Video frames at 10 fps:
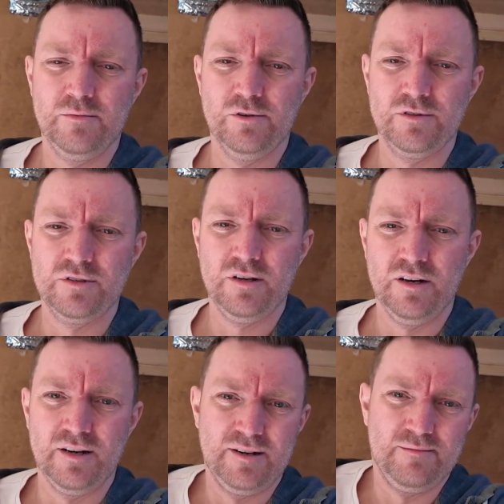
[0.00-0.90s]
But
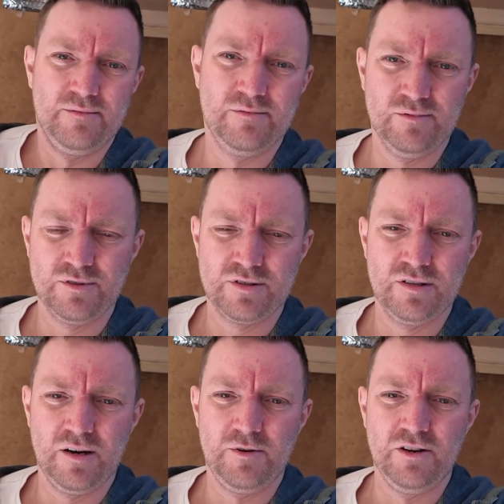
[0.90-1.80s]
we'll
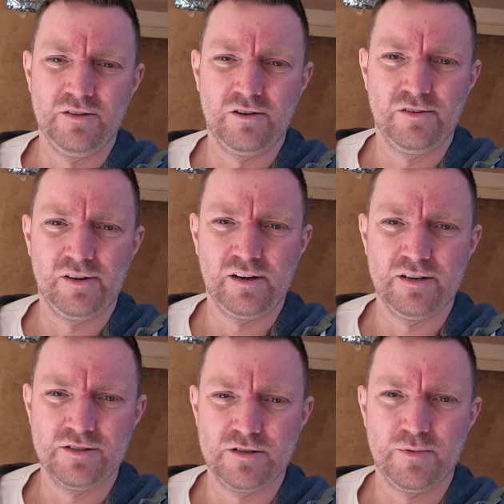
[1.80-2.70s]
see. I mean, the good thing
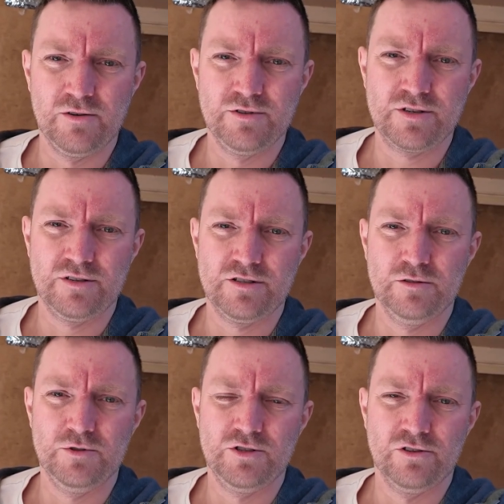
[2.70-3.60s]
is the batteries can
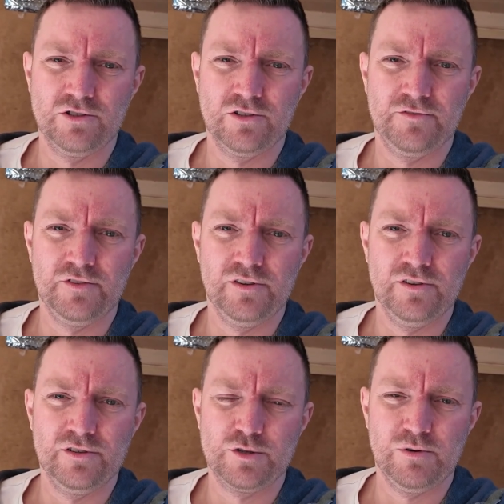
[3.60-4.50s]
still be charged off
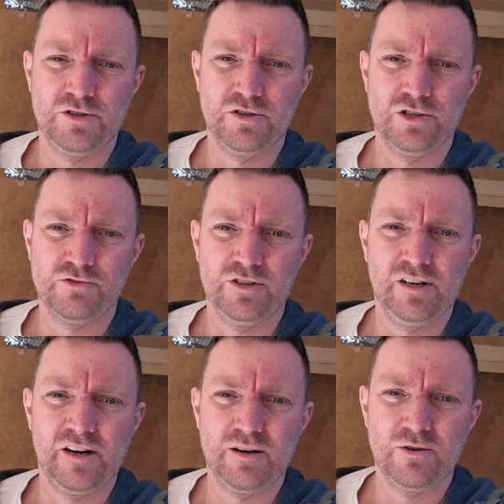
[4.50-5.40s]
the split charge
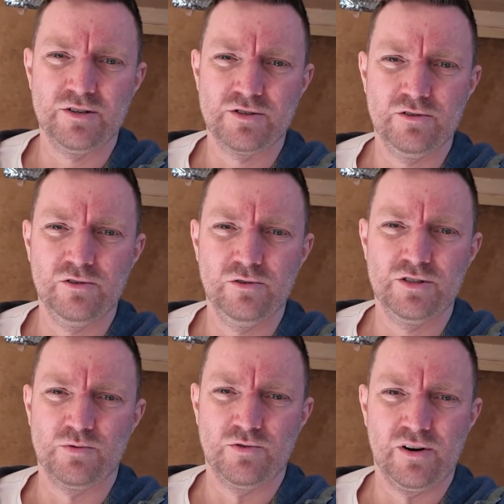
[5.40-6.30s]
relay anyway, so
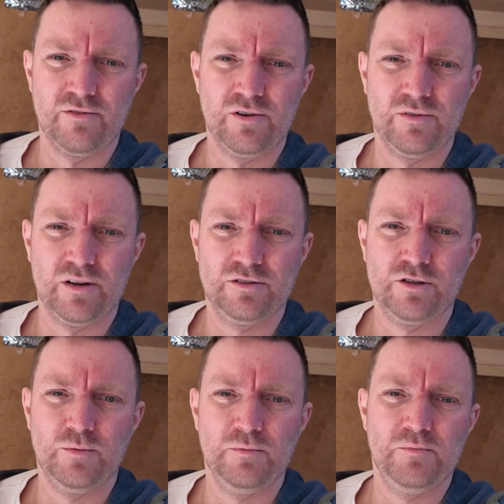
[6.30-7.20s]
as we drive around, that'll
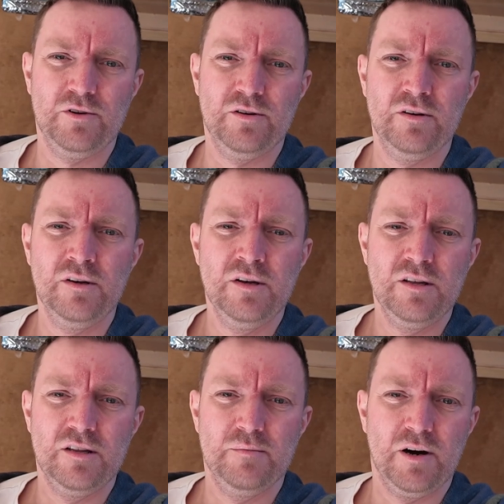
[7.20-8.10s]
top up the
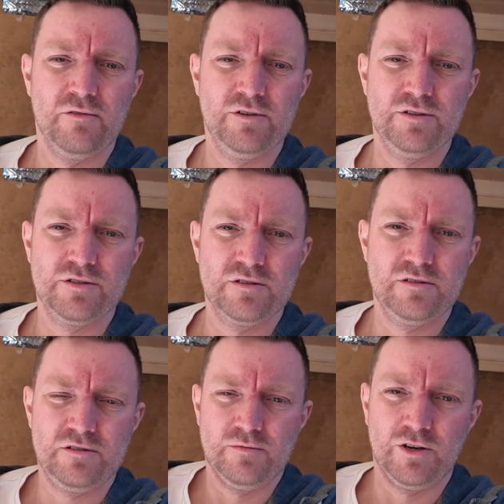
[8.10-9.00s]
batteries
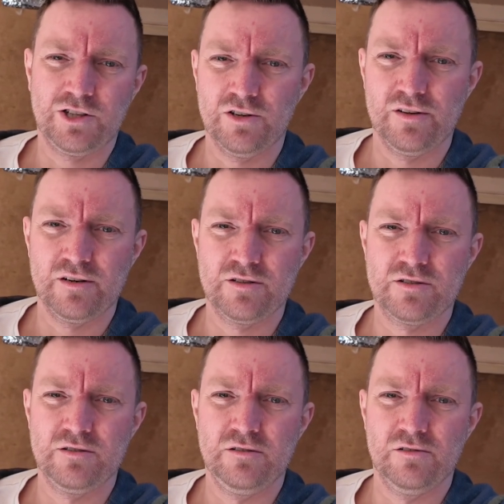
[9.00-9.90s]
to make sure that
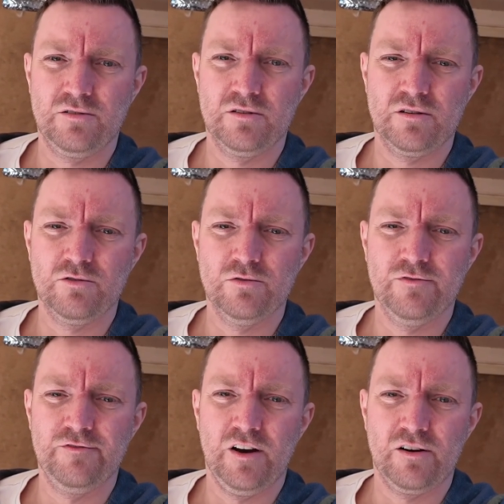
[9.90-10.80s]
it's not going to go
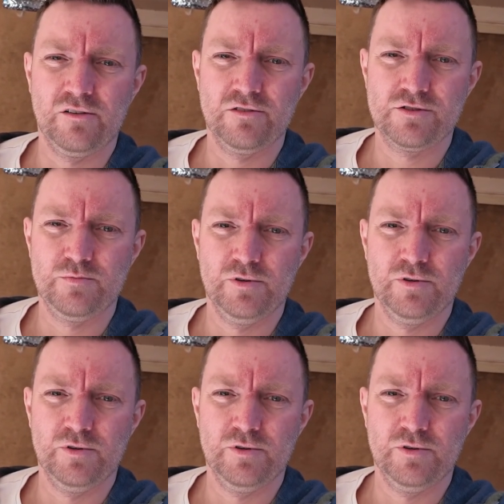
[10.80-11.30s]
flat on us.